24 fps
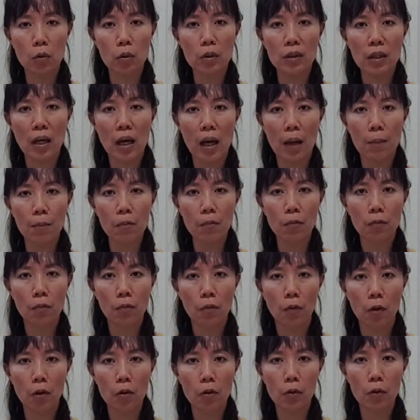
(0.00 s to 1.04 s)
time
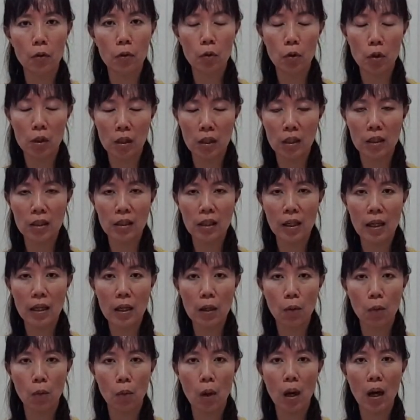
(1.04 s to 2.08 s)
for you to learn
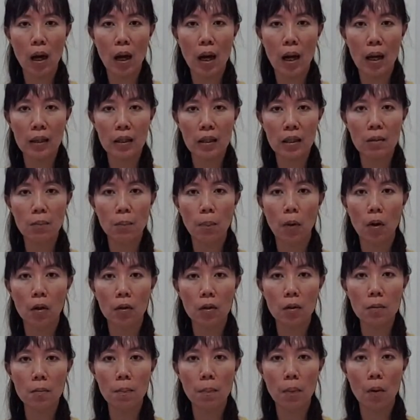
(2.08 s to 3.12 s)
what are the
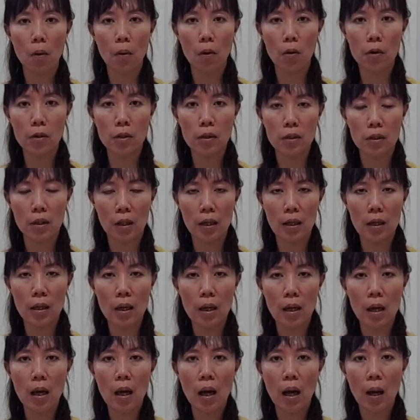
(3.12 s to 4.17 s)
important points
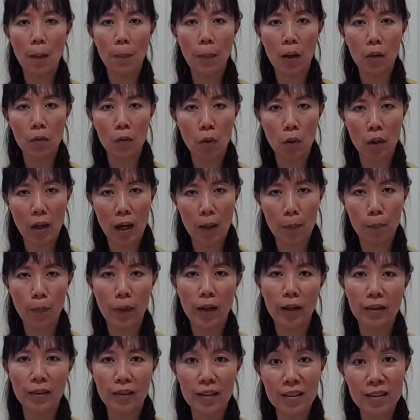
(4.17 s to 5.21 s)
about yoga
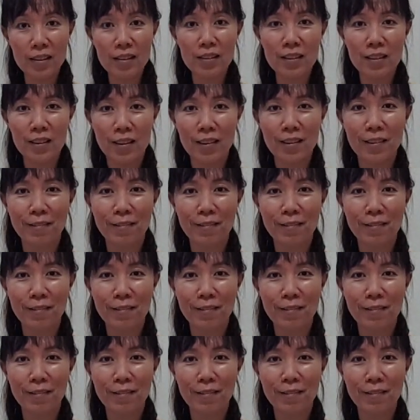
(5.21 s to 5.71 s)
practice.